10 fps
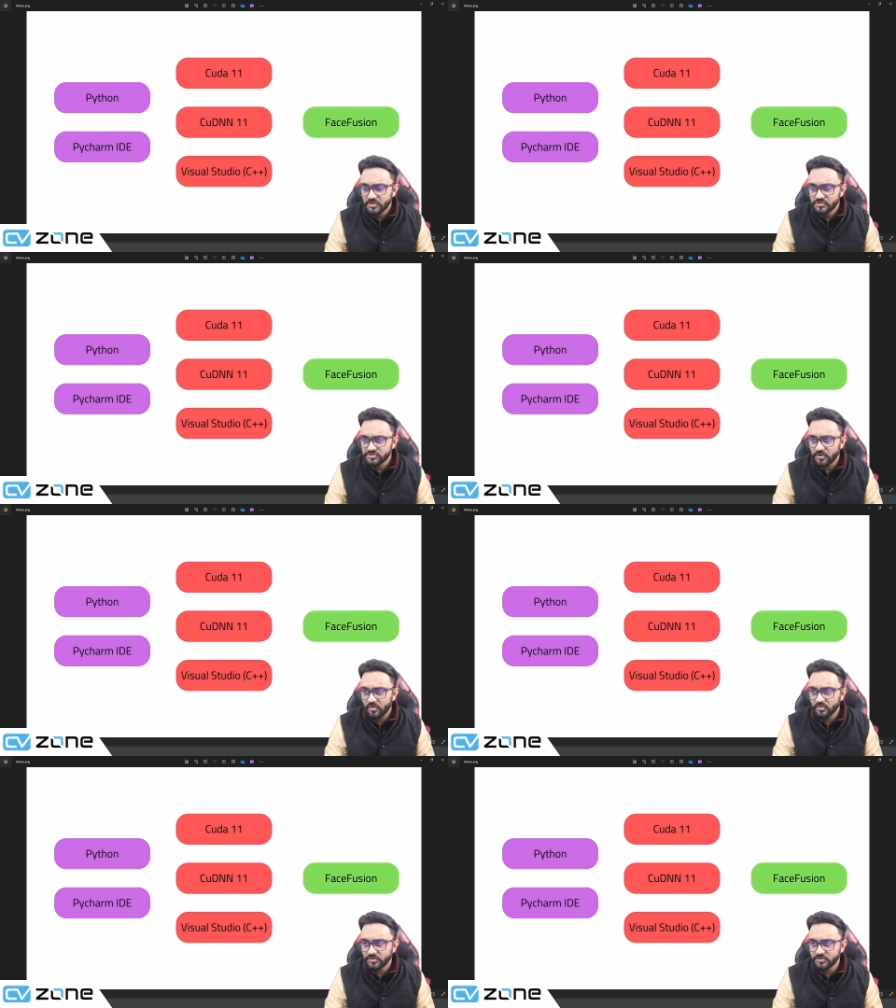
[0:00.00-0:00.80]

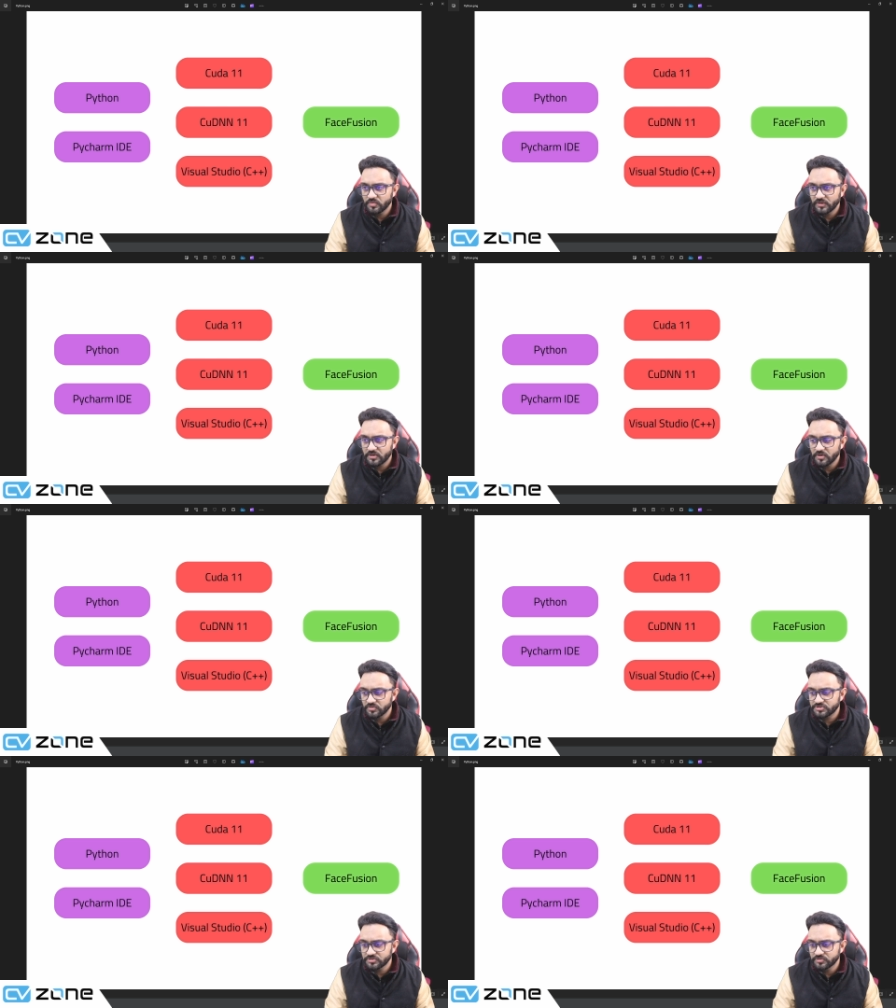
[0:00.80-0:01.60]
So you will go
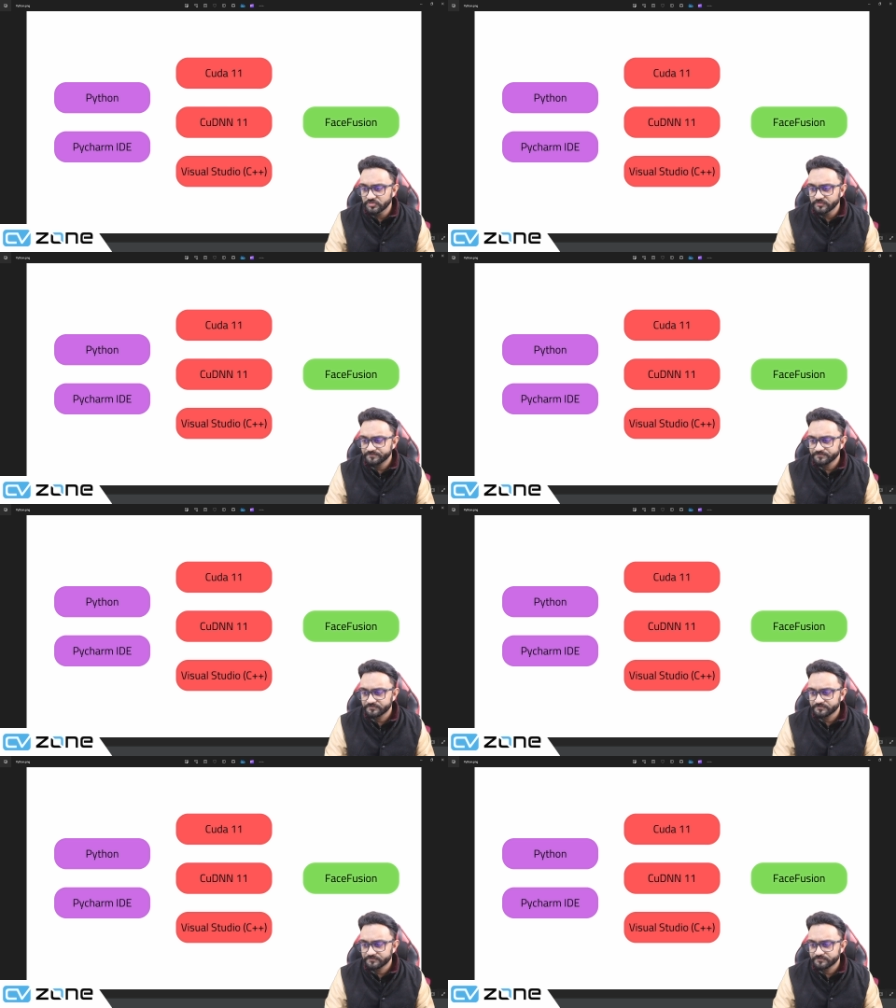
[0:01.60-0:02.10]
to